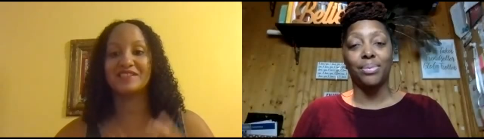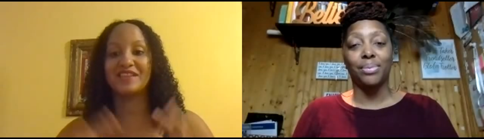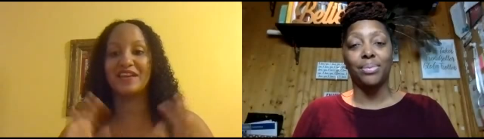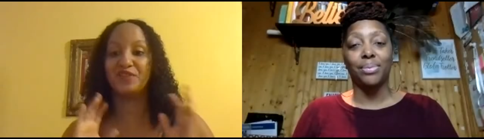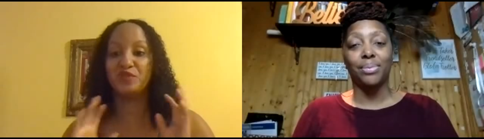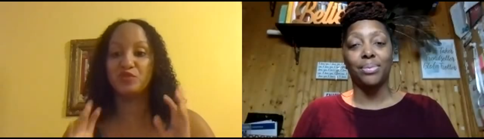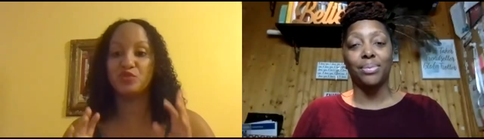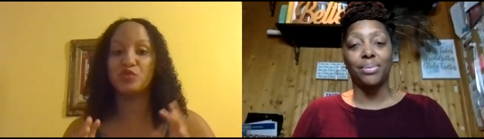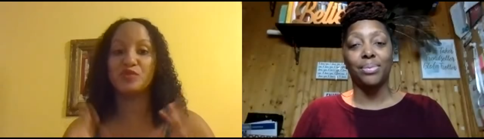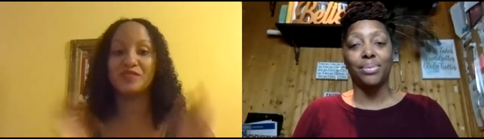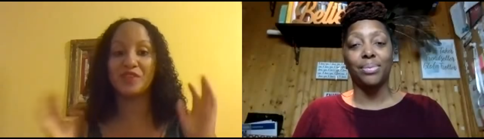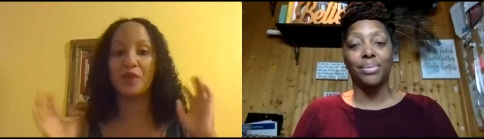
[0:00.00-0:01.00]
Speaker 1: that you
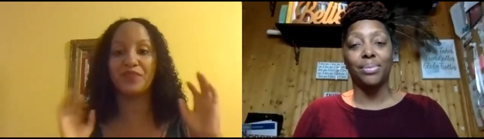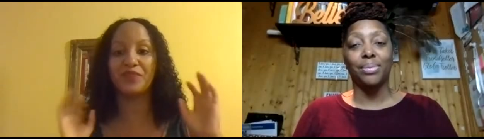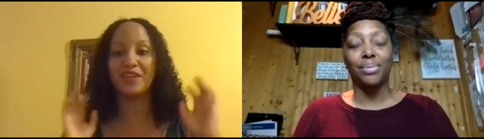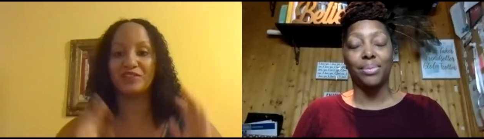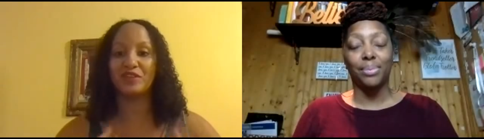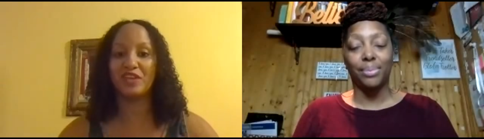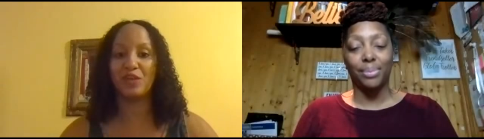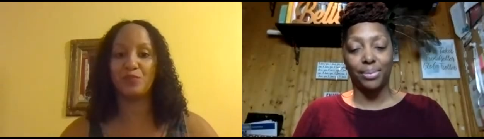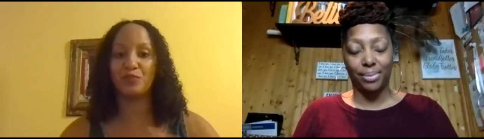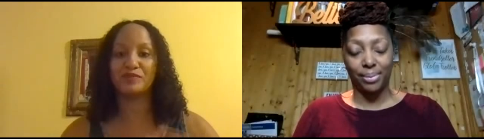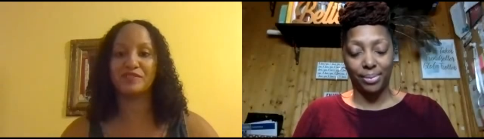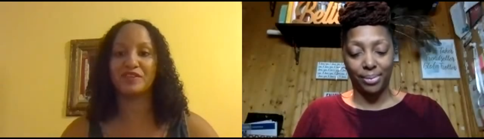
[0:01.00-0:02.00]
do something to
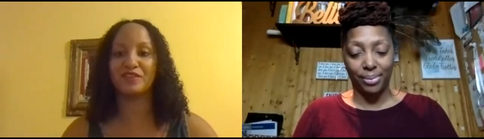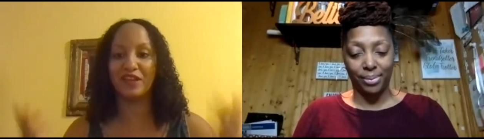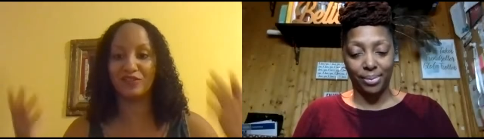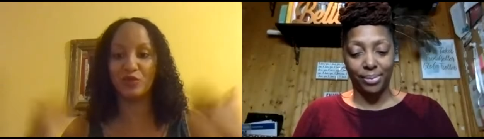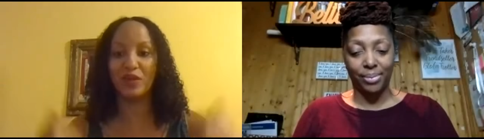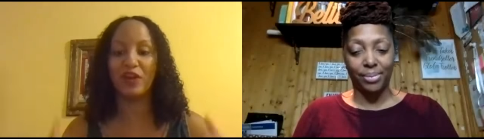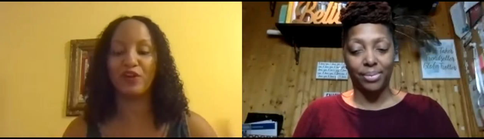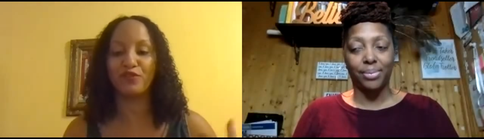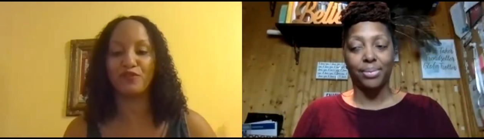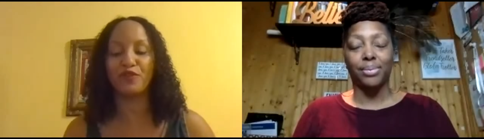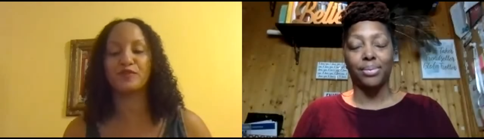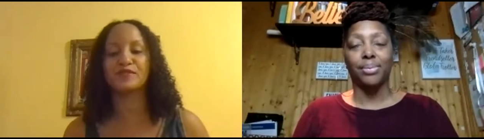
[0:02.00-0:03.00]
keep yourself, like to care
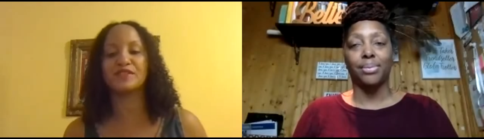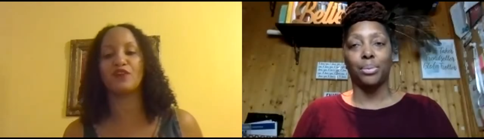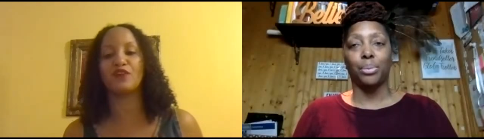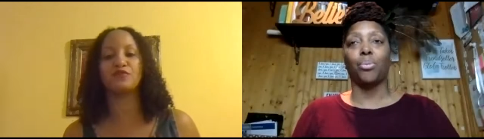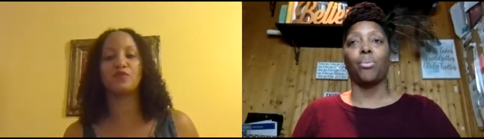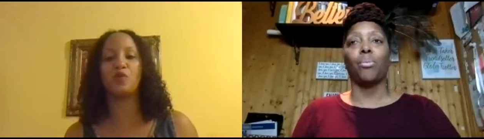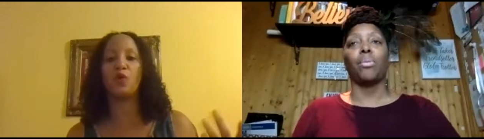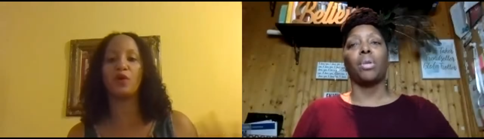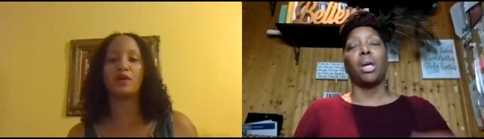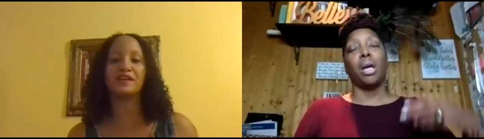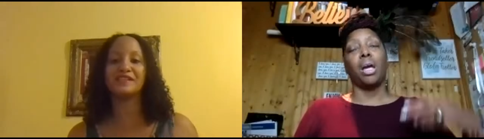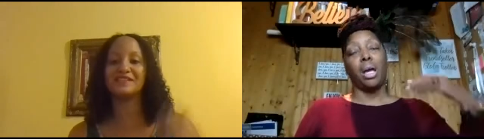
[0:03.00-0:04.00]
for yourself?
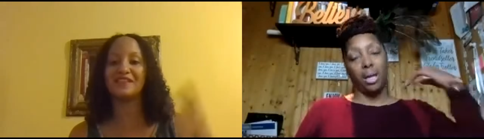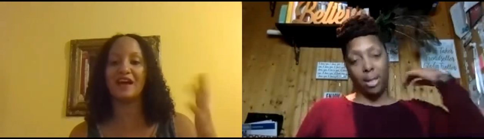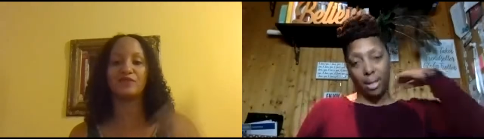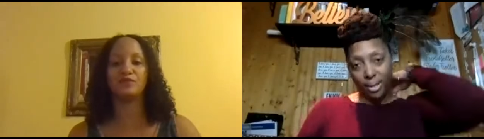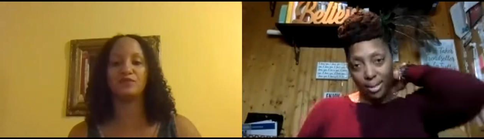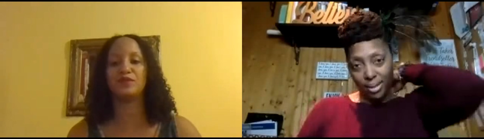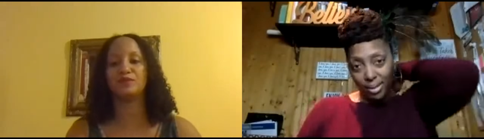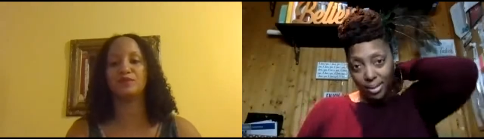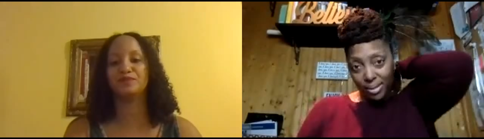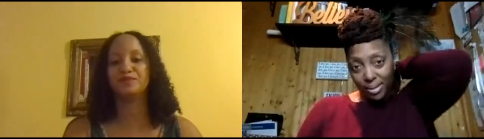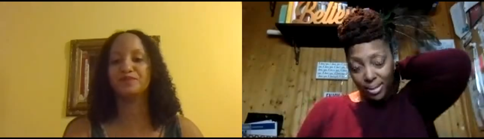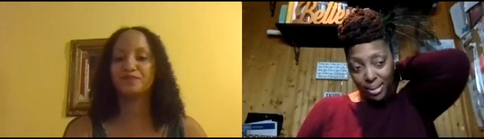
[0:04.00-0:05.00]
Or is that, you know?
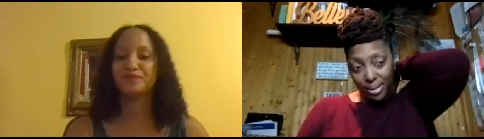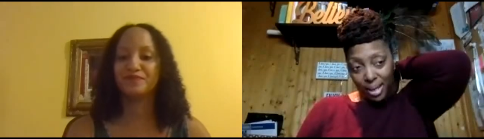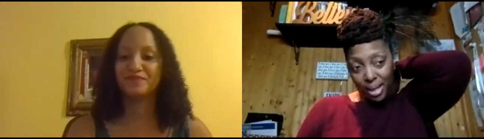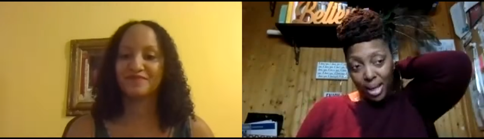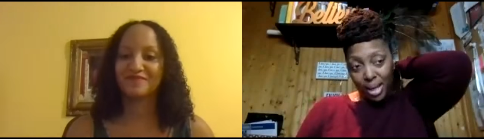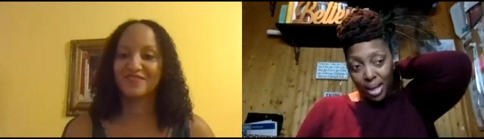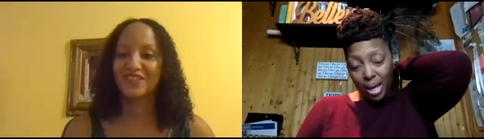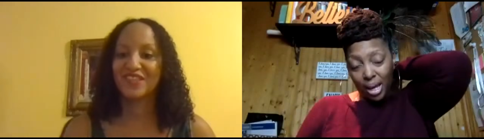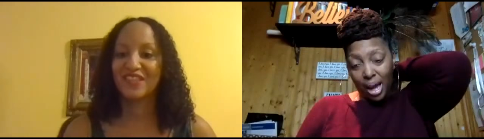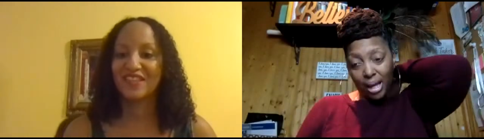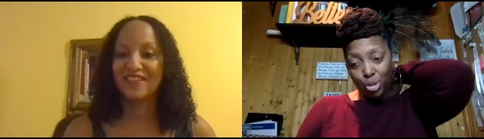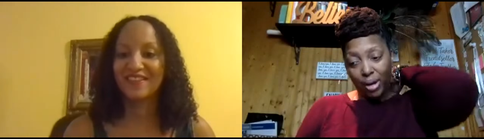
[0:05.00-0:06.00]
Speaker 2: I
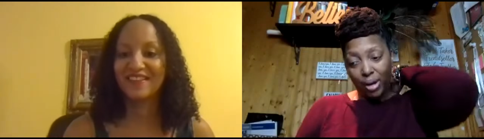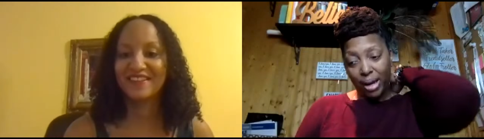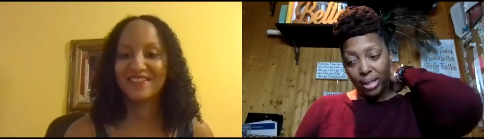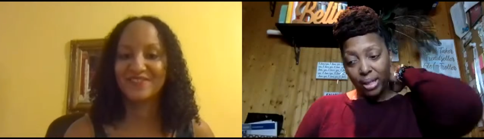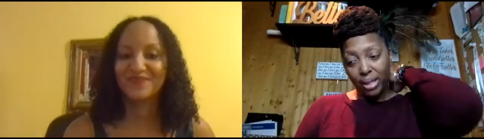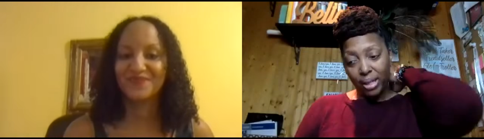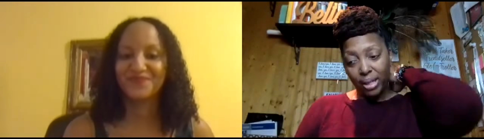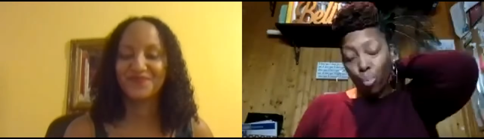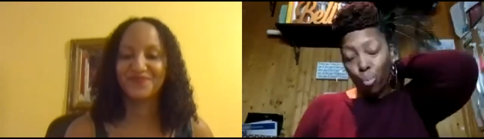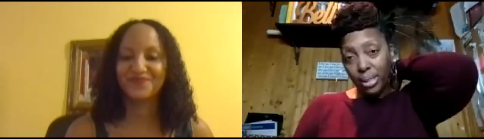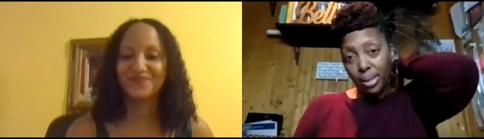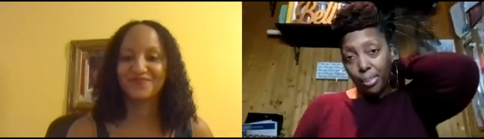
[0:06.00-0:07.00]
try to check in
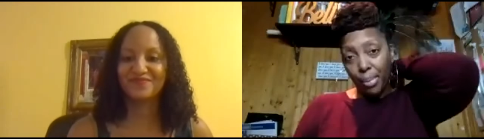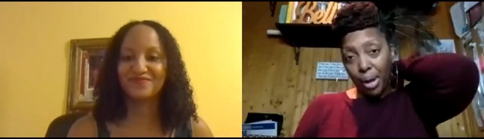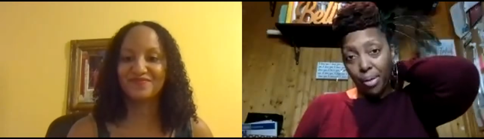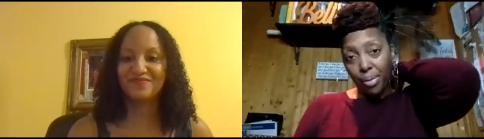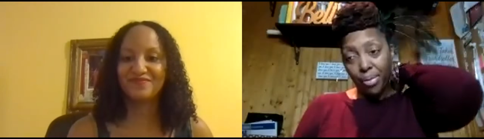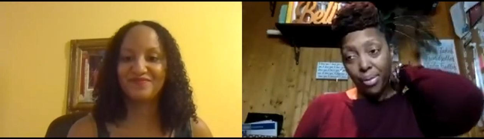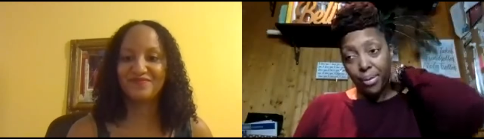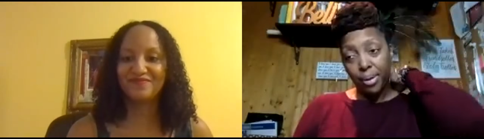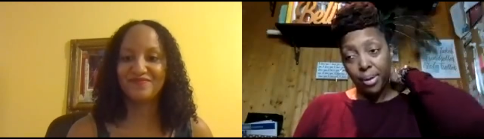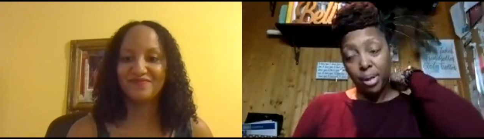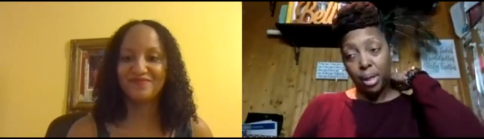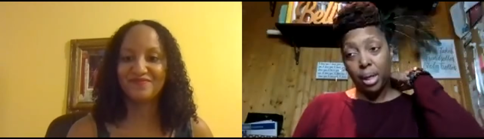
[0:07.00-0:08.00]
once a month
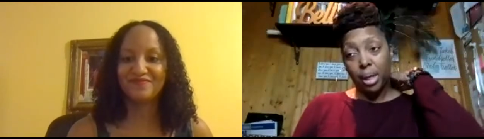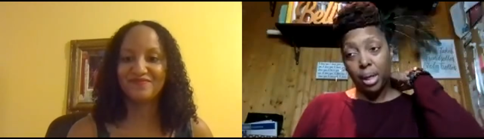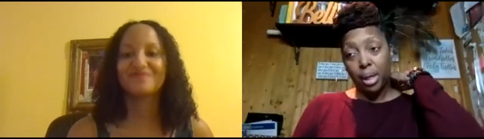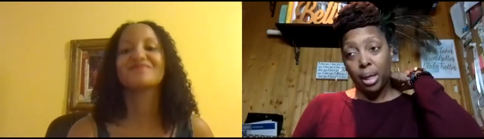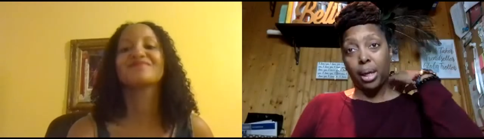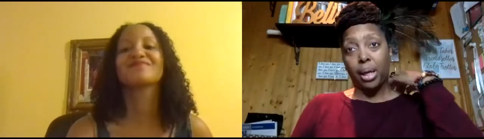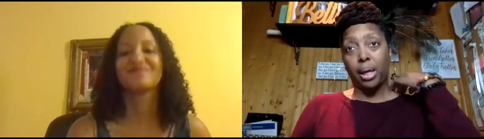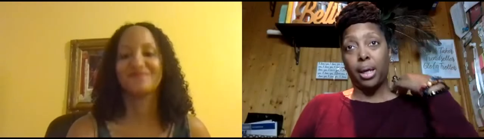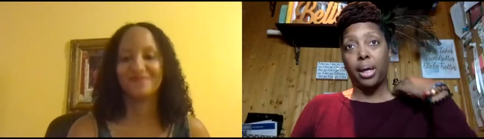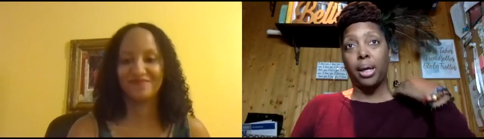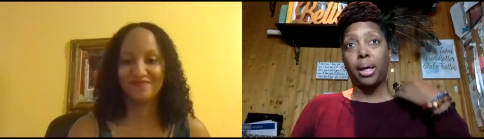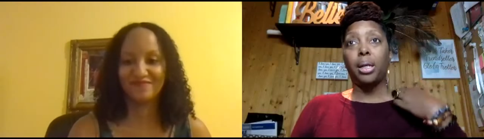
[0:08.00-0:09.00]

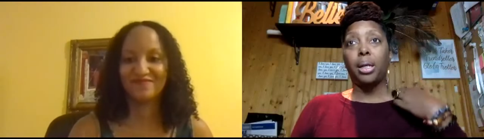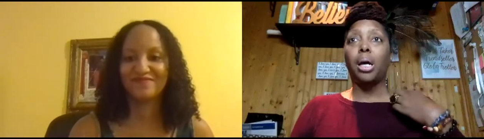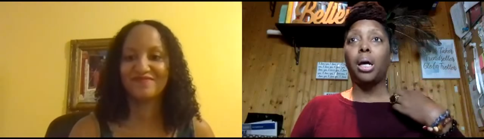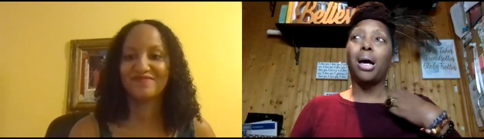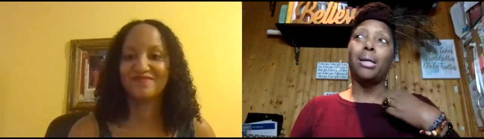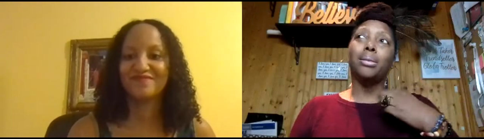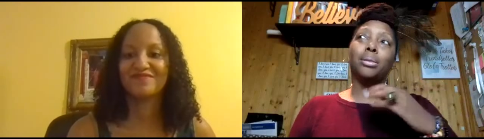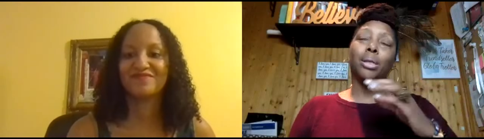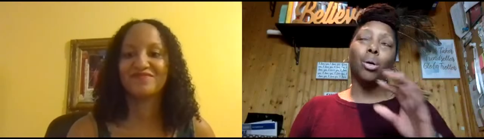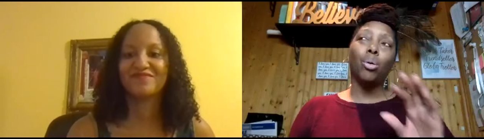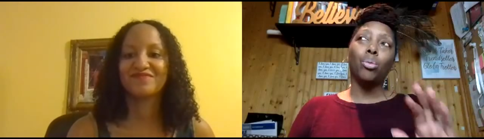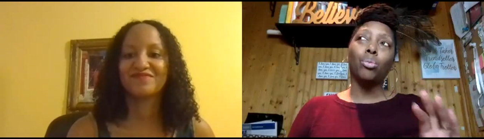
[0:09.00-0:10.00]
and I
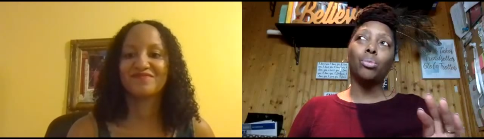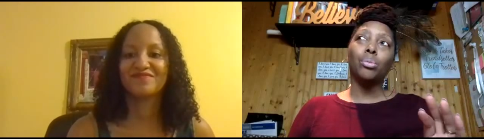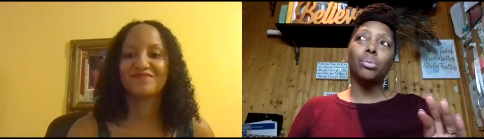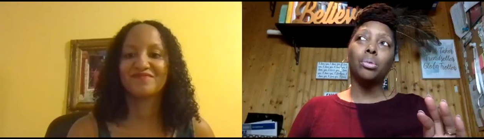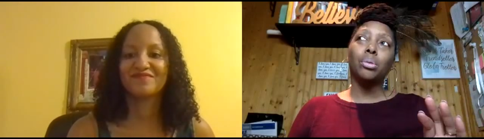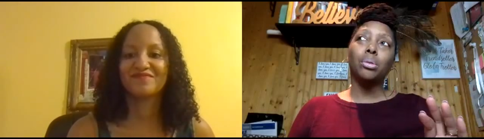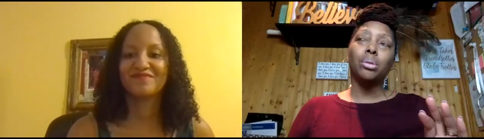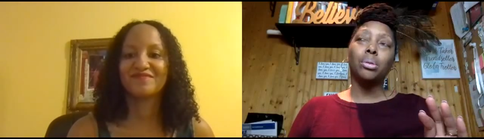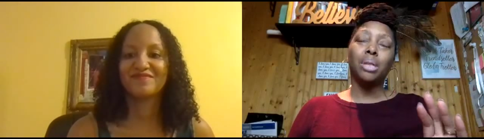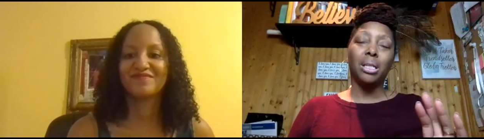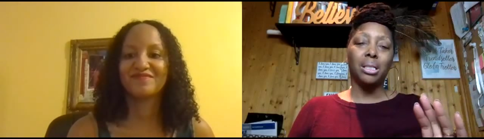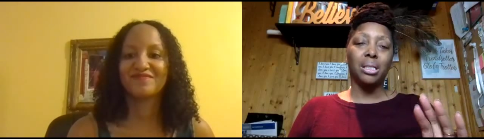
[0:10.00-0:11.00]
don't
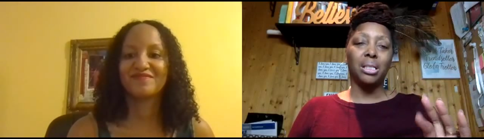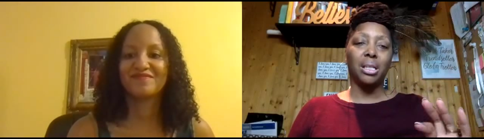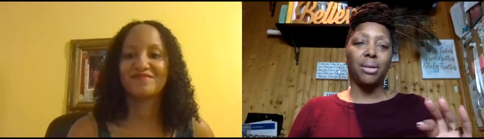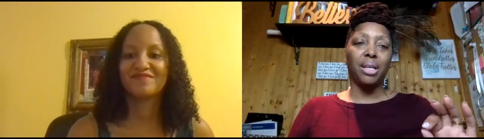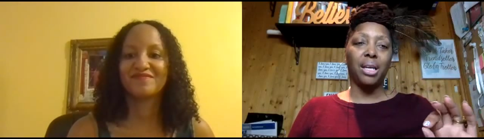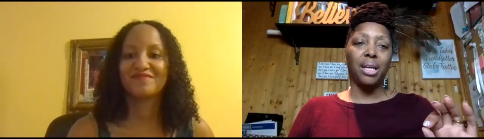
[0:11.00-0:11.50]
necessarily